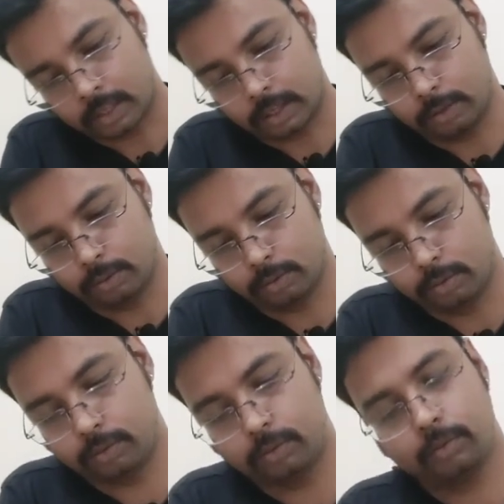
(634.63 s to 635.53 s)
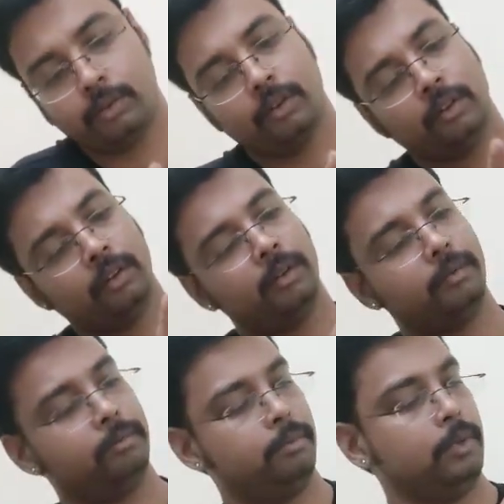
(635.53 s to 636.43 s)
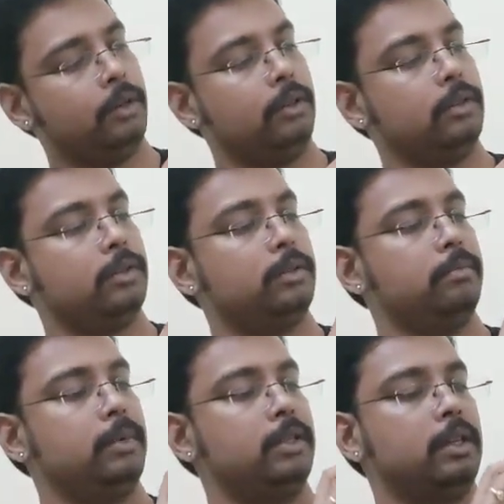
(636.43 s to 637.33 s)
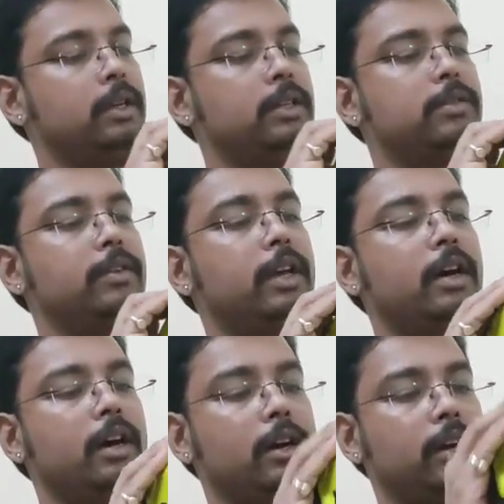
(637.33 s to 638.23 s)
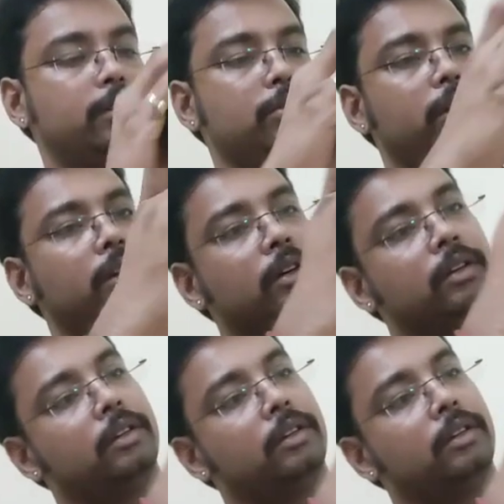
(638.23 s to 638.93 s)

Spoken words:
I don't know, because basically it's very hard actually.